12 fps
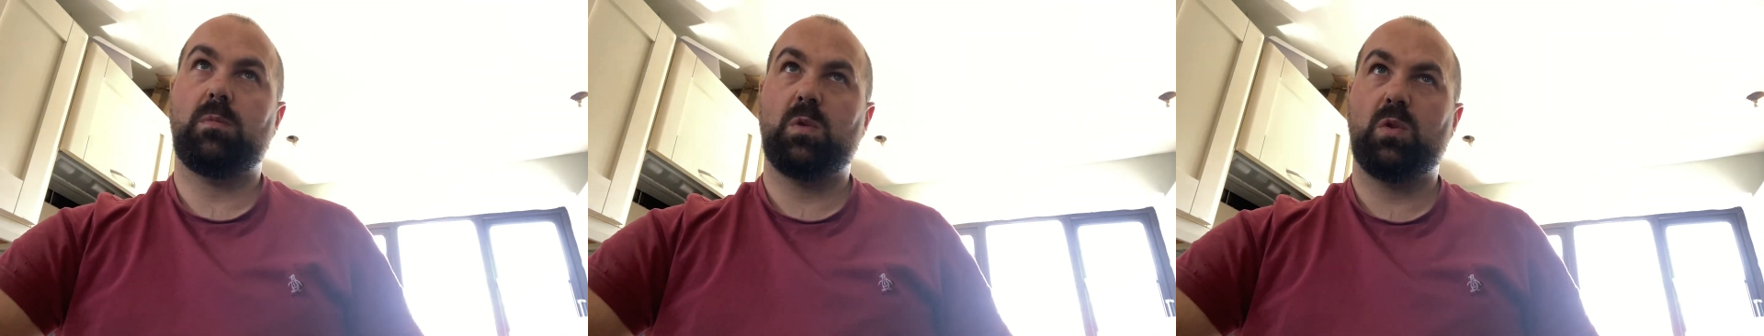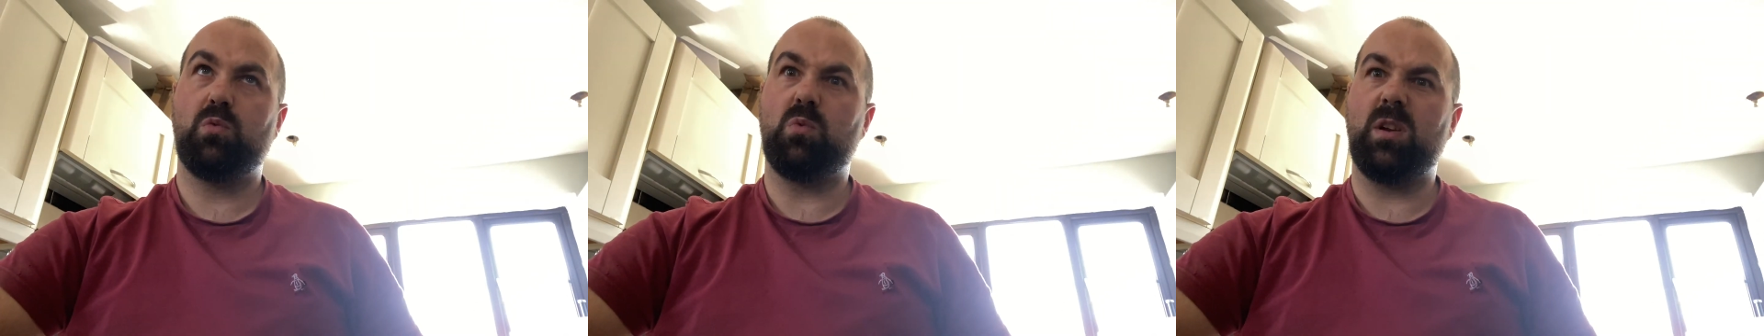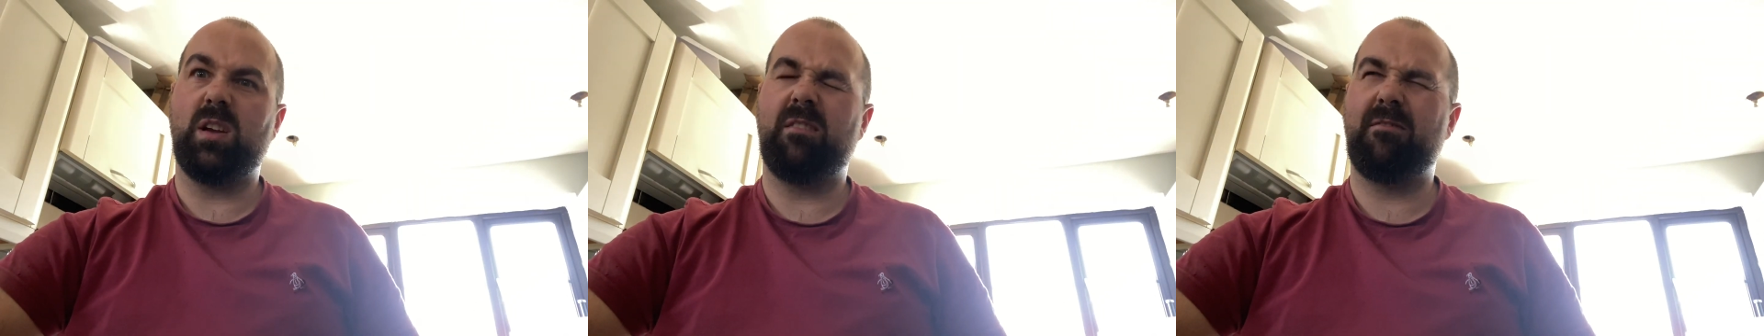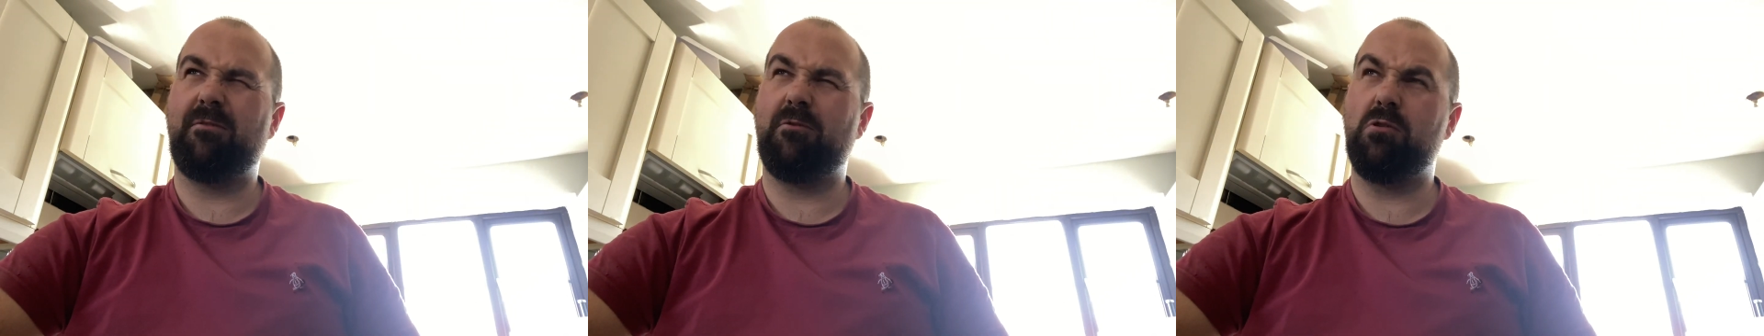
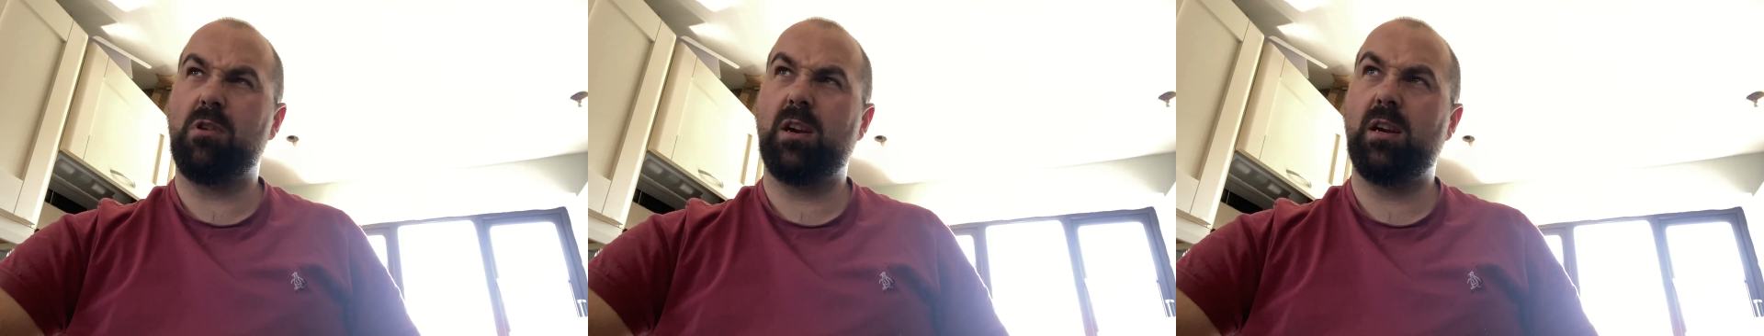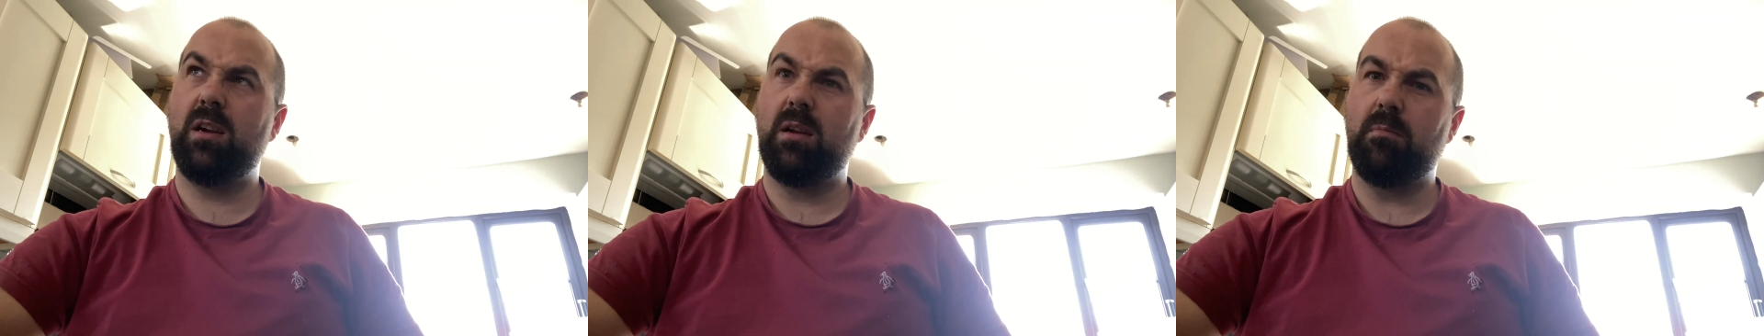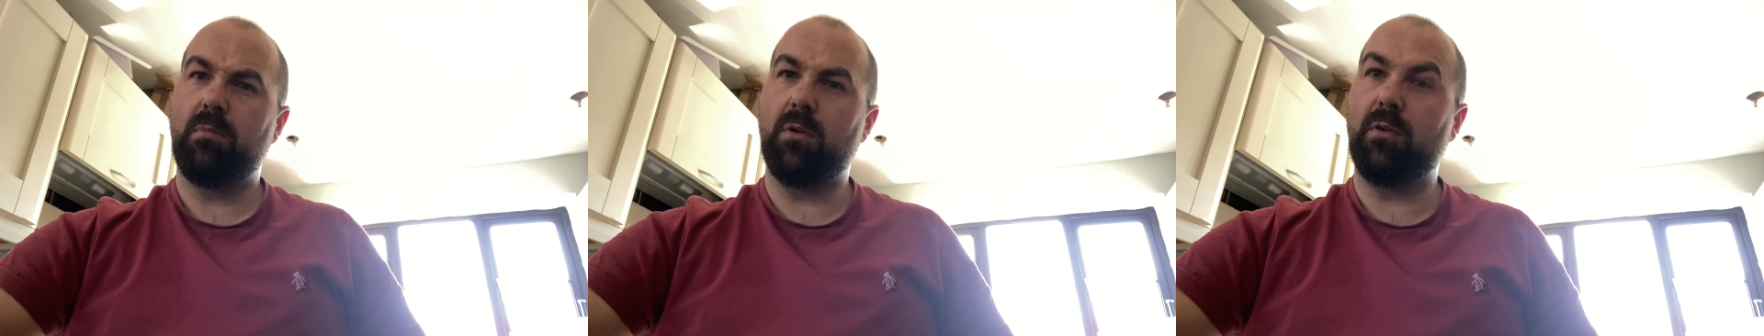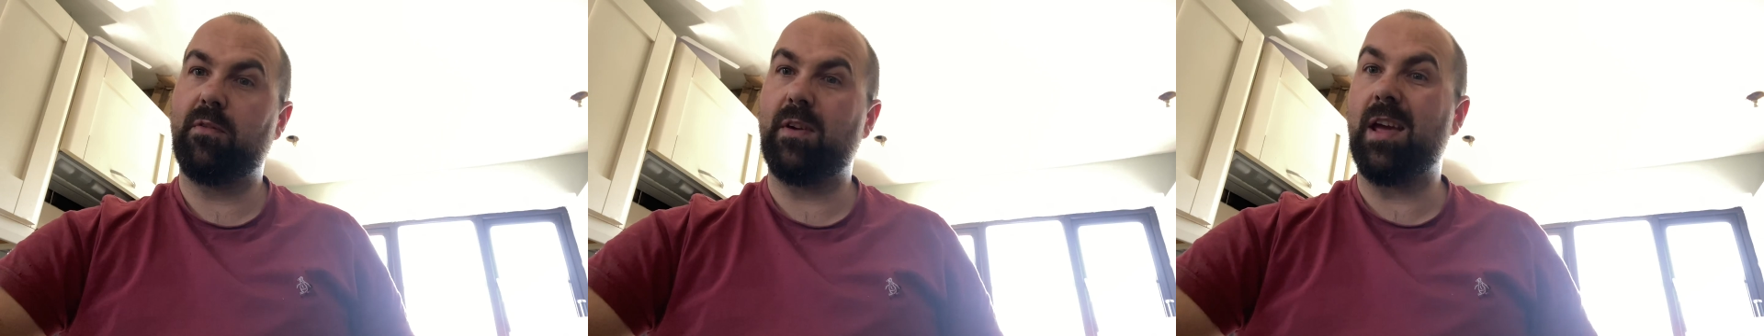23
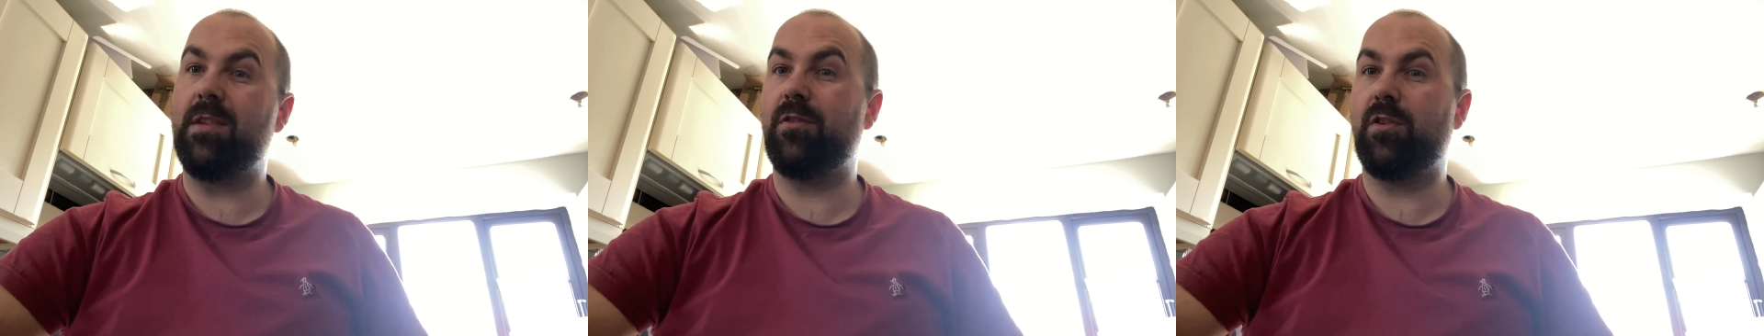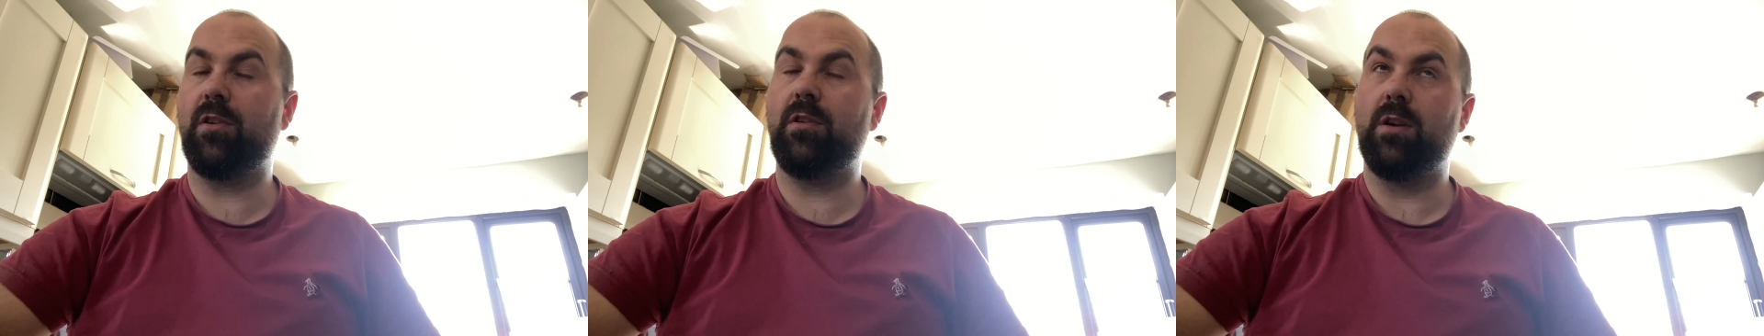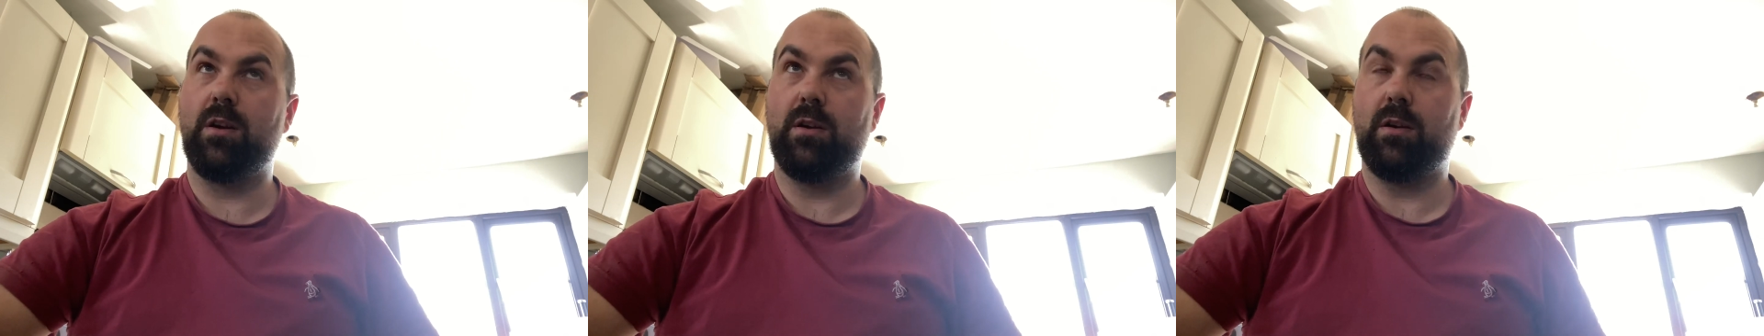plus the engine.